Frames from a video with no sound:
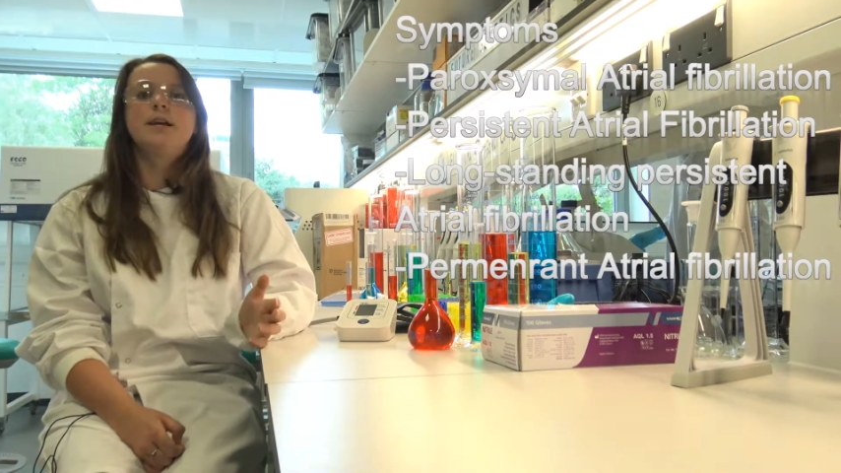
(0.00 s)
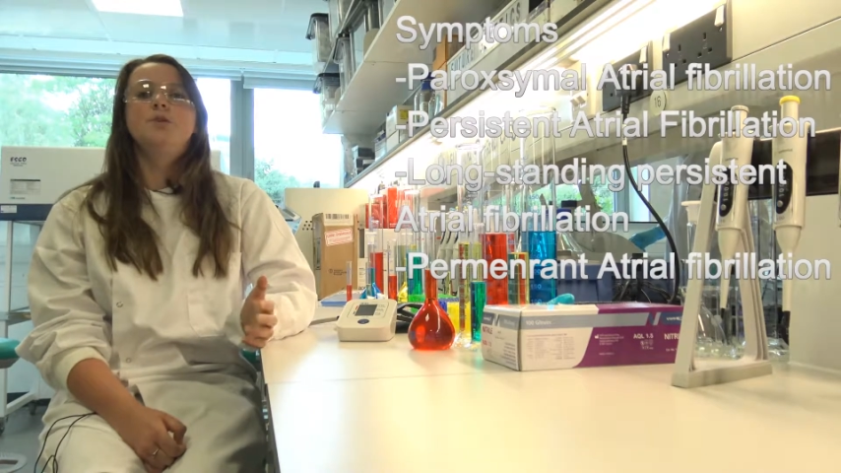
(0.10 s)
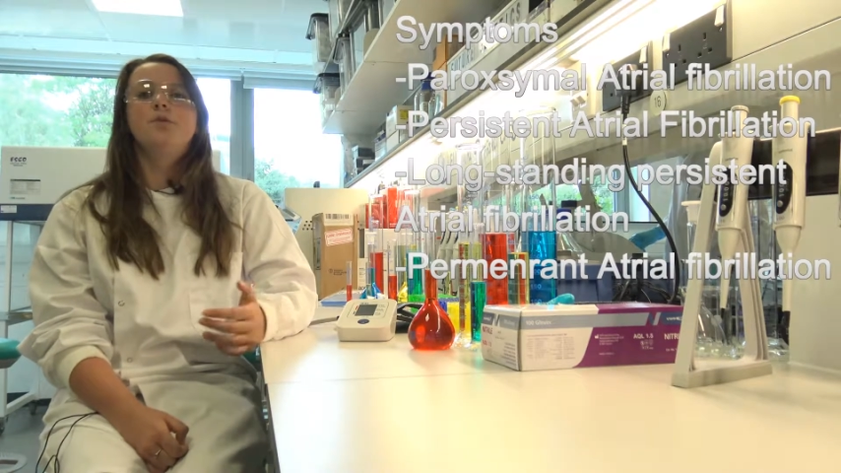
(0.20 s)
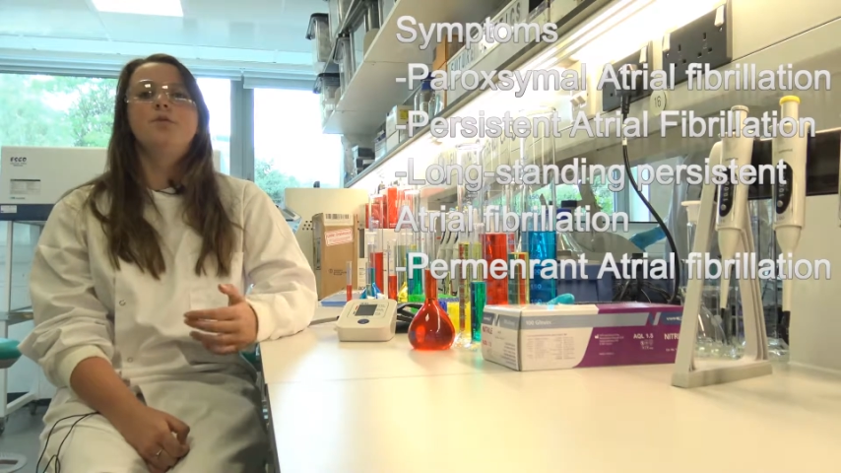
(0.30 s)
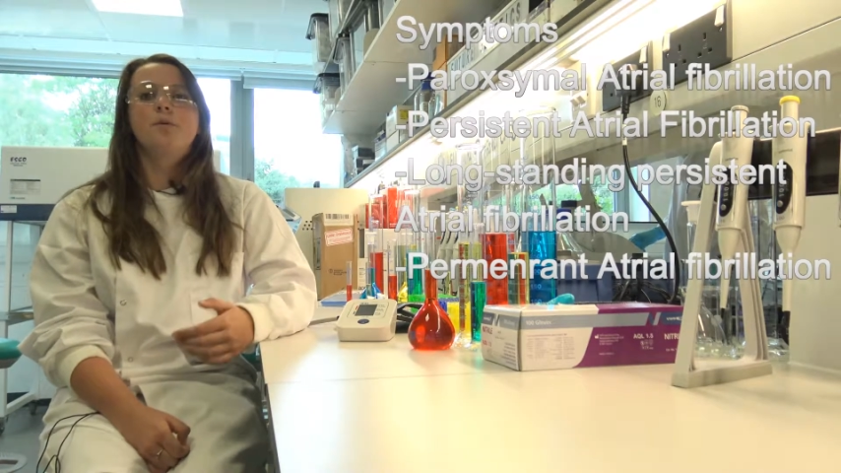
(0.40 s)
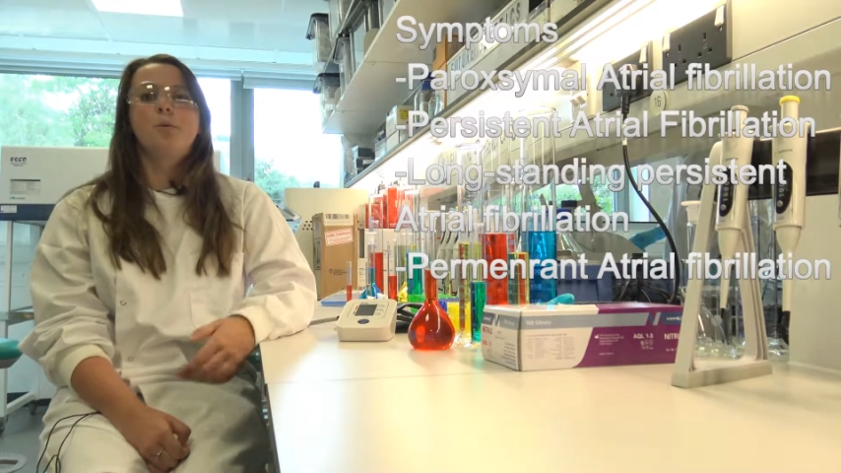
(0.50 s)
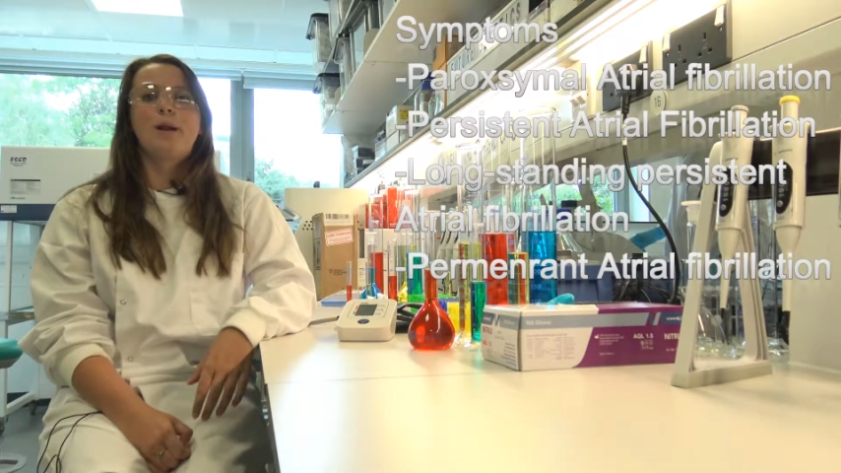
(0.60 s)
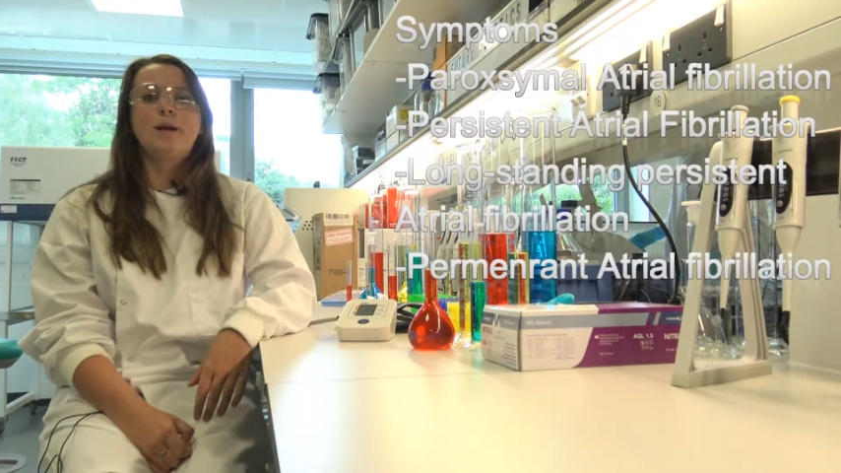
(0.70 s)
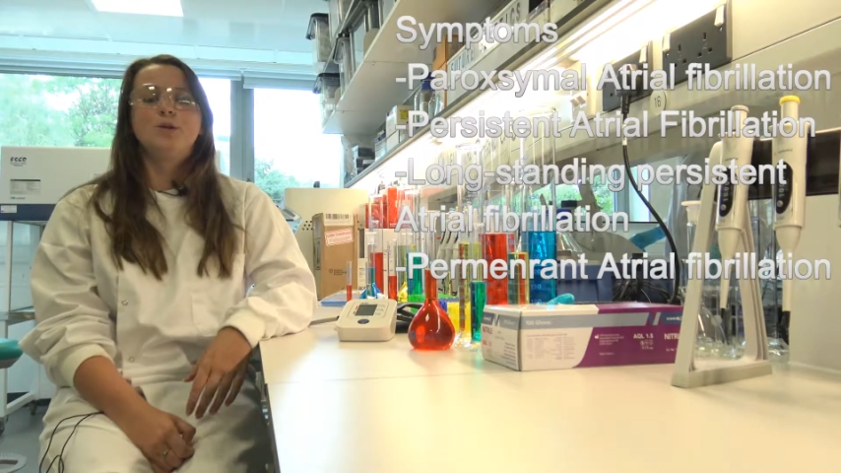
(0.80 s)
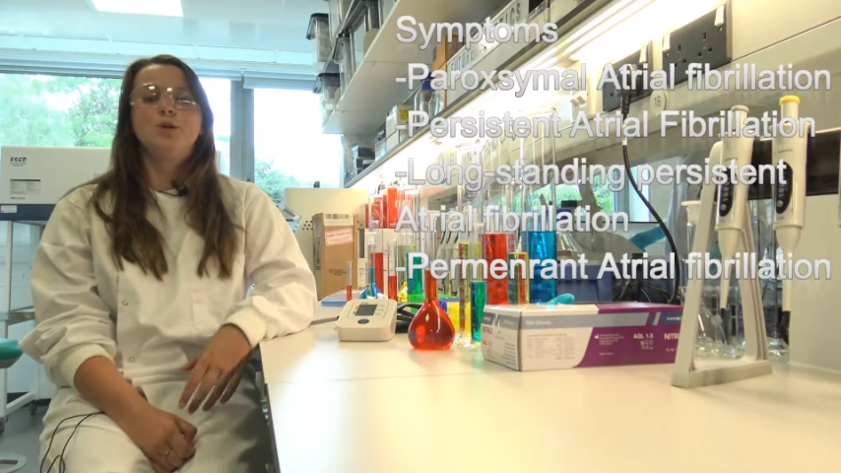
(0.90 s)
atrial
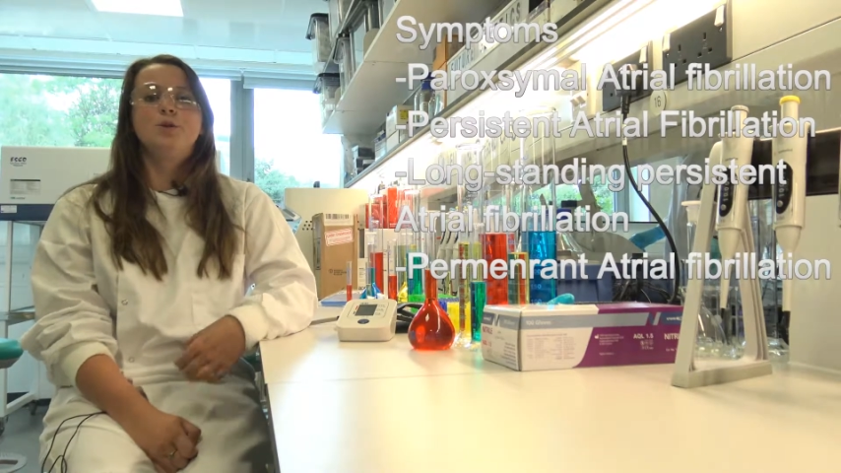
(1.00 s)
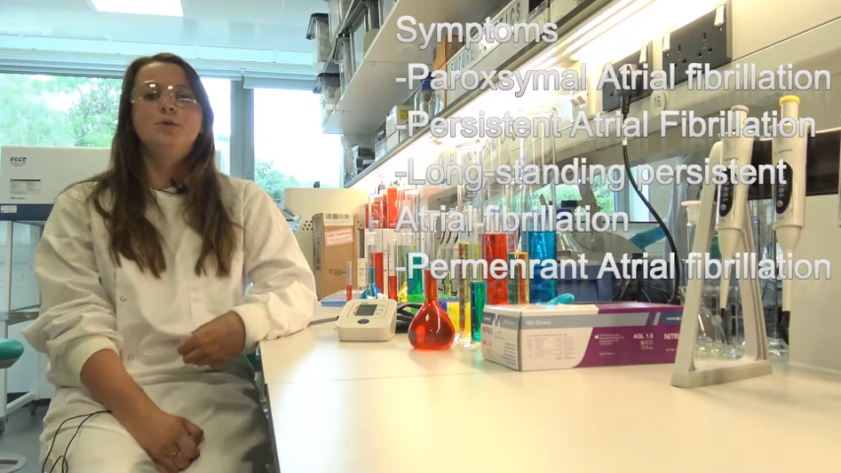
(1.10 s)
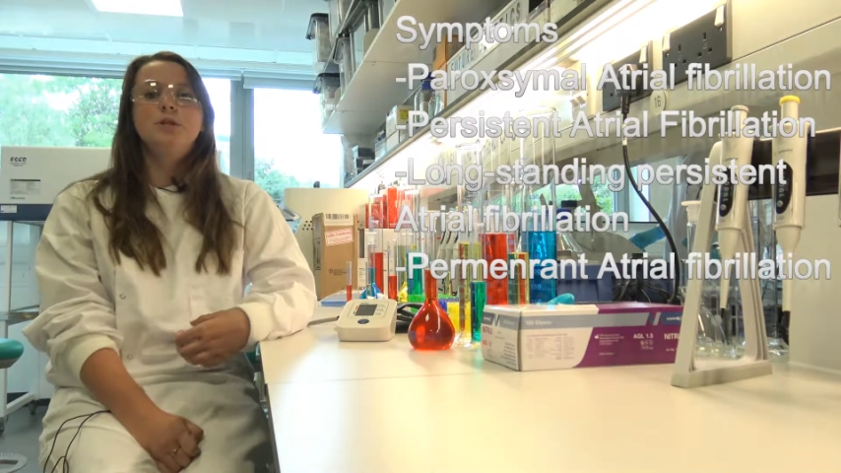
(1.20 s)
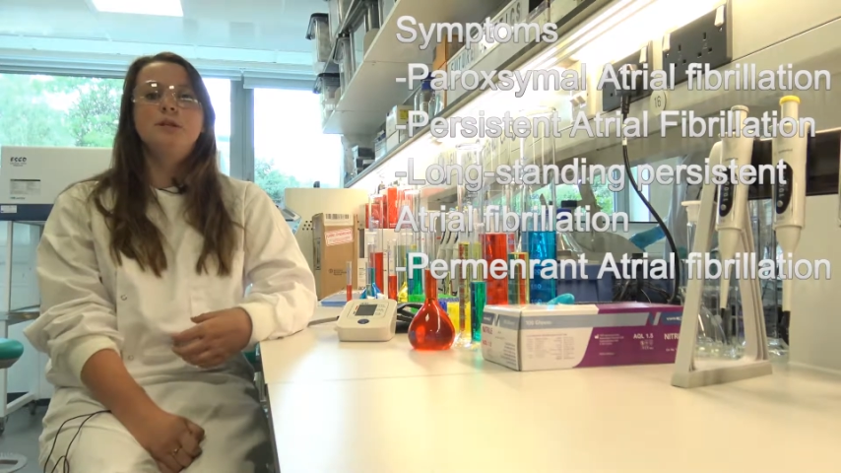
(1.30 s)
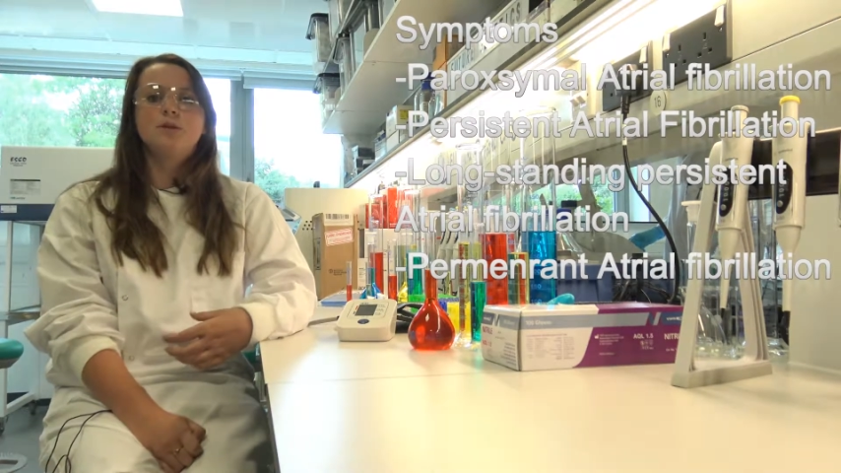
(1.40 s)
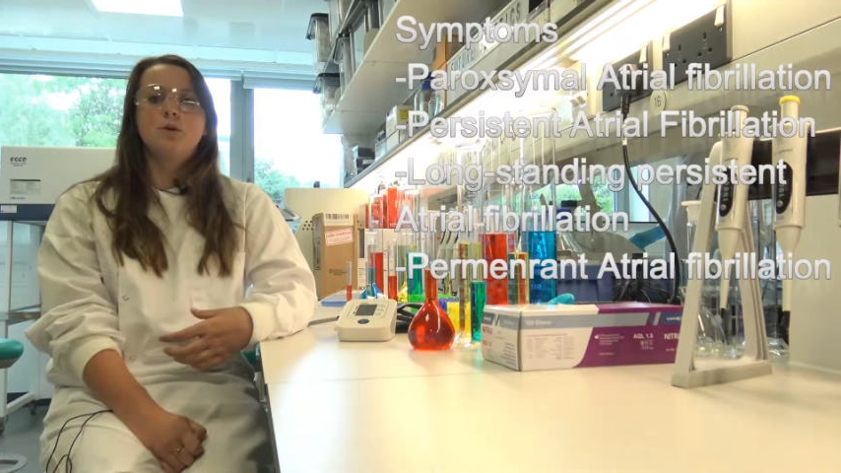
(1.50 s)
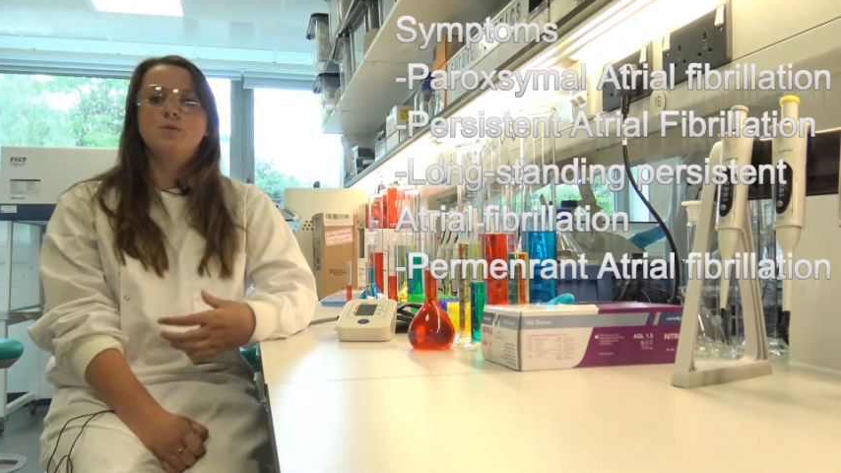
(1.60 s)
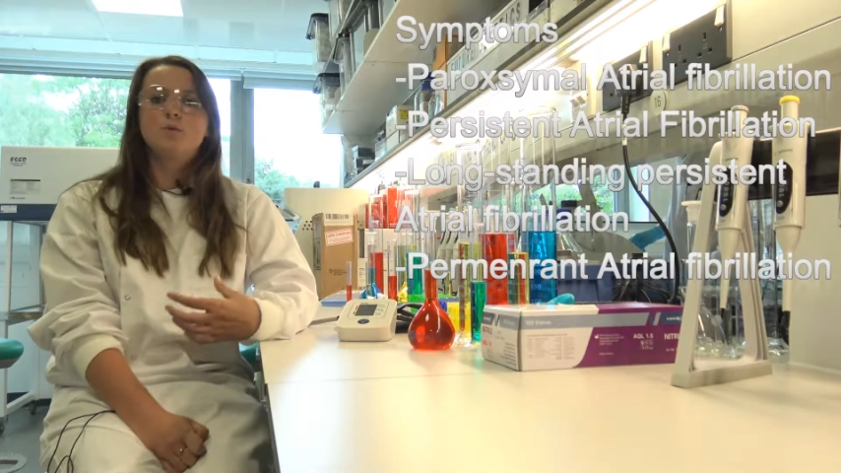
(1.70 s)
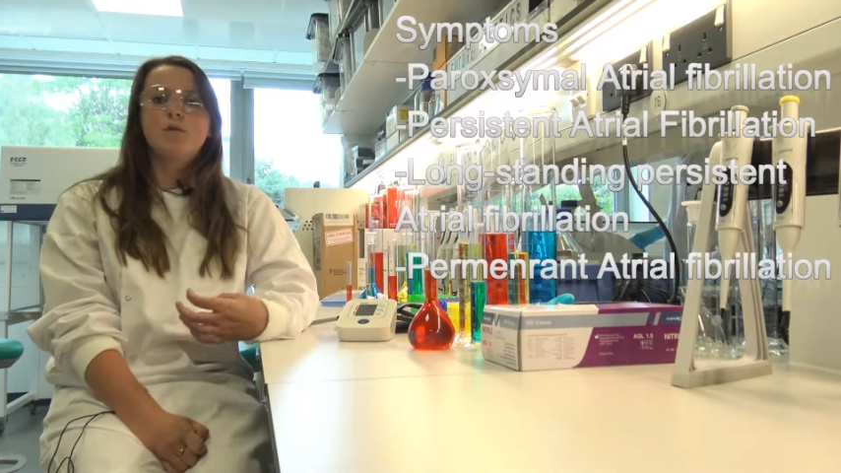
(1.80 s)
fibrillation usually stops